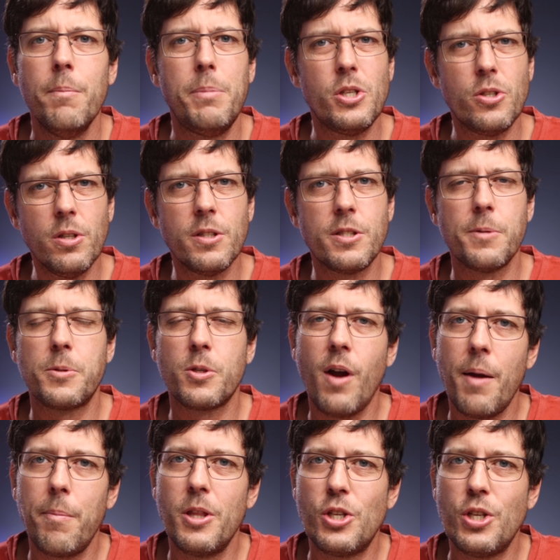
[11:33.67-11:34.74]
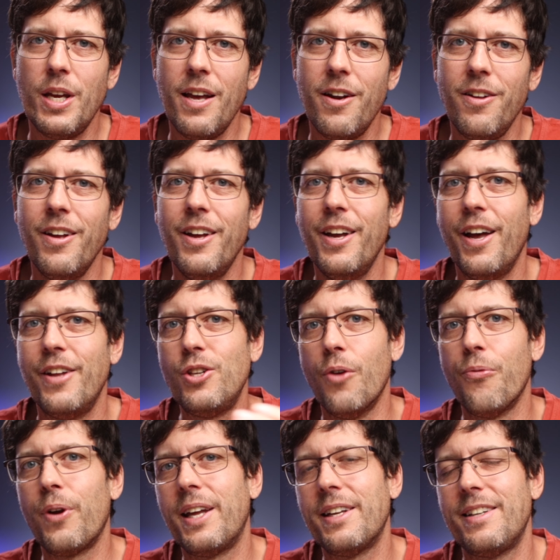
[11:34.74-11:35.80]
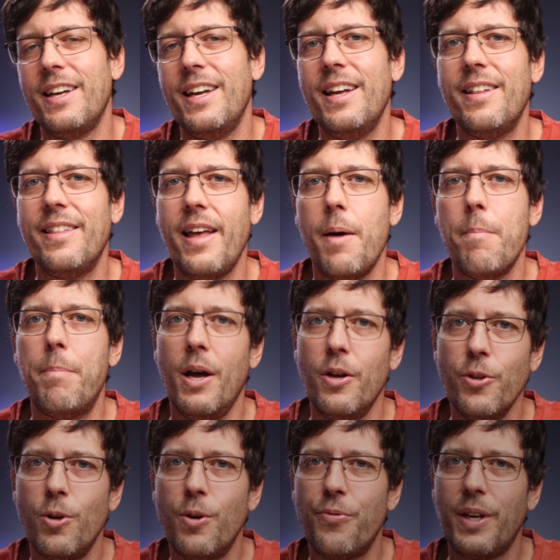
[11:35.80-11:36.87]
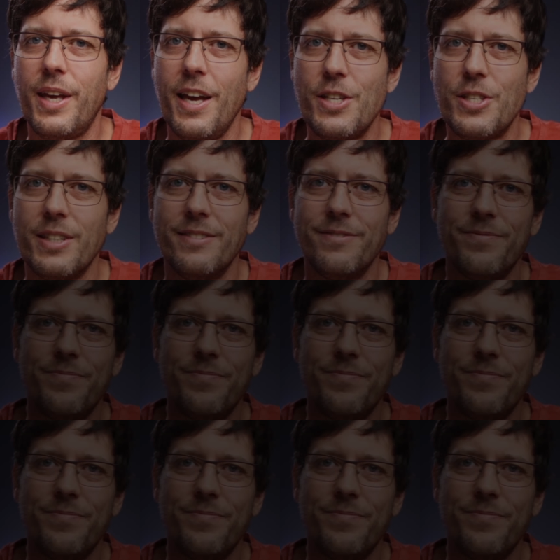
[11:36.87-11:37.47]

be sure to subscribe to the channel, and don't forget to hit that bell notification.